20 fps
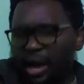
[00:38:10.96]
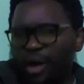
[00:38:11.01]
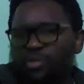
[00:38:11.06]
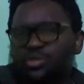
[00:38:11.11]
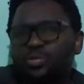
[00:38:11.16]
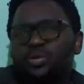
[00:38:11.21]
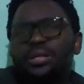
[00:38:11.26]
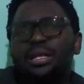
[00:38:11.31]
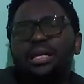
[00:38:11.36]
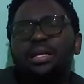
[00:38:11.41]

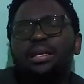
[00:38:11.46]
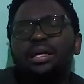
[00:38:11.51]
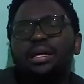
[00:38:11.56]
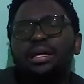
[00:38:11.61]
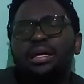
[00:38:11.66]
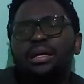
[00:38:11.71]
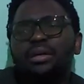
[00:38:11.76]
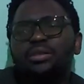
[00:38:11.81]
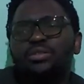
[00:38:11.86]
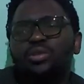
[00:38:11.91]

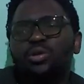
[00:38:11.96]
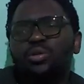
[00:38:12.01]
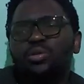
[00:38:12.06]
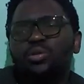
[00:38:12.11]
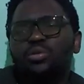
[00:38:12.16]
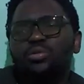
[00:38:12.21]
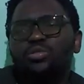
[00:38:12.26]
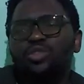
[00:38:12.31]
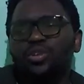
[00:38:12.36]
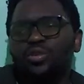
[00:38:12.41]

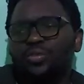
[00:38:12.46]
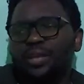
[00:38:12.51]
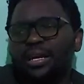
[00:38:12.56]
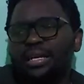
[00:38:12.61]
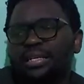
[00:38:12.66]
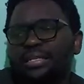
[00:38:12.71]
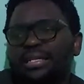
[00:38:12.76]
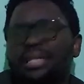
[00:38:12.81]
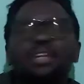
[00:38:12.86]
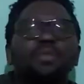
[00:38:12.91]
sort of
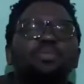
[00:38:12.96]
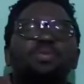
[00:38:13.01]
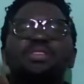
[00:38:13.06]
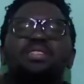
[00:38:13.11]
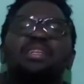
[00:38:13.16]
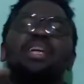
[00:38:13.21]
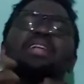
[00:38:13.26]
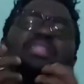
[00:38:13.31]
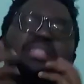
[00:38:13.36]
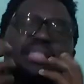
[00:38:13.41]
like
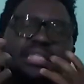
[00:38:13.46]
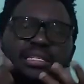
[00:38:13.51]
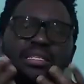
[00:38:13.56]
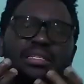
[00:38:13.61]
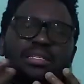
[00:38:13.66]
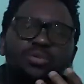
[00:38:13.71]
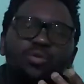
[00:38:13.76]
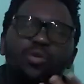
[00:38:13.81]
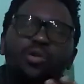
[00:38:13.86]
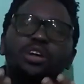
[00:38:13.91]
represent
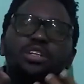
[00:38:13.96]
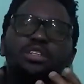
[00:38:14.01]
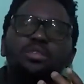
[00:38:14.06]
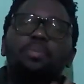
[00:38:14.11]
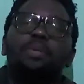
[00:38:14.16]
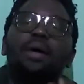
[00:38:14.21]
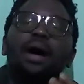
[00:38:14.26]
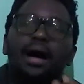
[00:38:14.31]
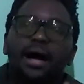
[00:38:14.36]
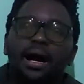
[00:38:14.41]
this word
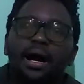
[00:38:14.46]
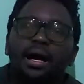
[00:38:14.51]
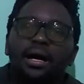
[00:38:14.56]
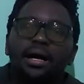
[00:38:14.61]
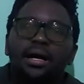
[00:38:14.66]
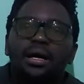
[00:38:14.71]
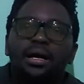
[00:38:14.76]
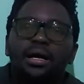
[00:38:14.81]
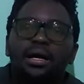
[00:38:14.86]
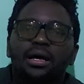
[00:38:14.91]

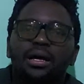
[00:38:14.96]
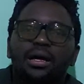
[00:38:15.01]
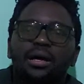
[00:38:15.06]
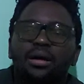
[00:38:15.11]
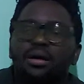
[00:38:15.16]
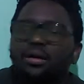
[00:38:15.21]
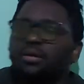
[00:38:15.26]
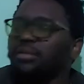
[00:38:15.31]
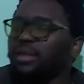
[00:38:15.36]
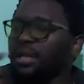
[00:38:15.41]
pa?
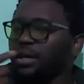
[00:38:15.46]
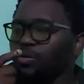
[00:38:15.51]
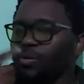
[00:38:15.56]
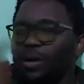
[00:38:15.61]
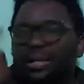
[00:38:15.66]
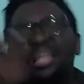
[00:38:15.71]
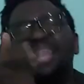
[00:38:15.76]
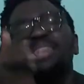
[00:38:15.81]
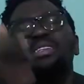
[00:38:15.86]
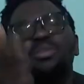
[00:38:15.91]
Like,
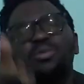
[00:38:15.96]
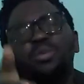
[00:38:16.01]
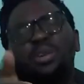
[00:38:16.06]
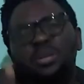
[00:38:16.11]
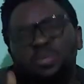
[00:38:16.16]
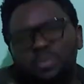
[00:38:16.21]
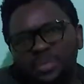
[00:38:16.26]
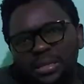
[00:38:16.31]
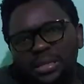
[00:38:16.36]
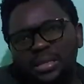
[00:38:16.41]
what does the
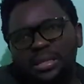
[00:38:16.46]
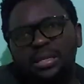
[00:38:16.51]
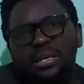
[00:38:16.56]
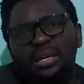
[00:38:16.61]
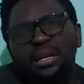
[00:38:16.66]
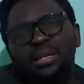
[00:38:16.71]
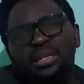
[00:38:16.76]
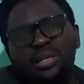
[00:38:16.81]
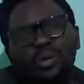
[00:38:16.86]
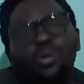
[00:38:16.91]
word mean?
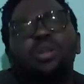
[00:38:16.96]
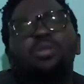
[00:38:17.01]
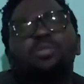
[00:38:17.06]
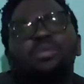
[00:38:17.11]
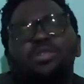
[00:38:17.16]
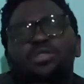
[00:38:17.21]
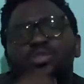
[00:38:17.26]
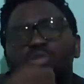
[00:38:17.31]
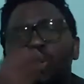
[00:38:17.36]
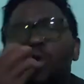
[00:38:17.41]
The word
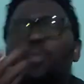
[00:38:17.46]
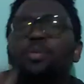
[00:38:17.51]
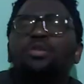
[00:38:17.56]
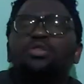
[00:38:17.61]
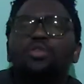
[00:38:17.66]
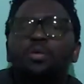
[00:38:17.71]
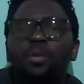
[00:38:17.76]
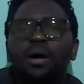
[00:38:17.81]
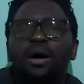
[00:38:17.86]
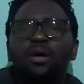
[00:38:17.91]
means to
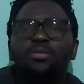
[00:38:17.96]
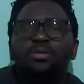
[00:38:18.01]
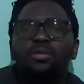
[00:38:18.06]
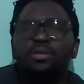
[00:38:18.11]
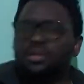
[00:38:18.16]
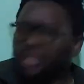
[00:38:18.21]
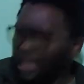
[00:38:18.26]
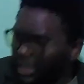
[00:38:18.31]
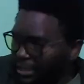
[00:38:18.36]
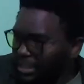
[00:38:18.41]
open your mouth.
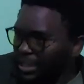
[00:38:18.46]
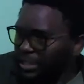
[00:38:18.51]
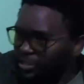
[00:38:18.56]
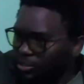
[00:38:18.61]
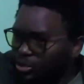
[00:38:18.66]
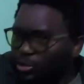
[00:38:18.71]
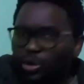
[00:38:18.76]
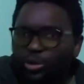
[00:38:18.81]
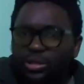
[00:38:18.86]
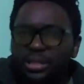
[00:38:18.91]
Then let's
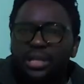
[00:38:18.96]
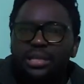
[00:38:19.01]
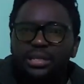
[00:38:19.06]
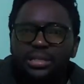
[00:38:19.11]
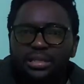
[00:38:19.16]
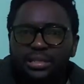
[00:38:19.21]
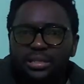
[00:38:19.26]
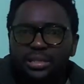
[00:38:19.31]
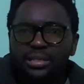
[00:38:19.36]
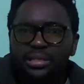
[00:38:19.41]
draw
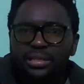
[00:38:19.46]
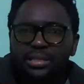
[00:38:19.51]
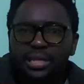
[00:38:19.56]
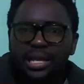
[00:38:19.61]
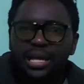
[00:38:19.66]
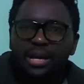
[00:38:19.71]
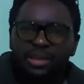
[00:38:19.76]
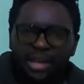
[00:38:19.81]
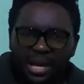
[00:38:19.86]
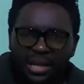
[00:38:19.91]
that
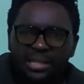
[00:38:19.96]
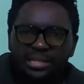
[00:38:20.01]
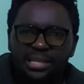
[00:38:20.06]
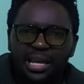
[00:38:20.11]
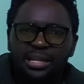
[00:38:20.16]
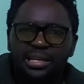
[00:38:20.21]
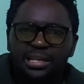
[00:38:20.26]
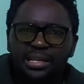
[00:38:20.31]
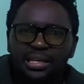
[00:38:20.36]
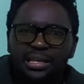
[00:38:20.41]
there. You
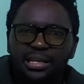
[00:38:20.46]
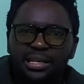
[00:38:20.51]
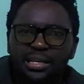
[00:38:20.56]
understand?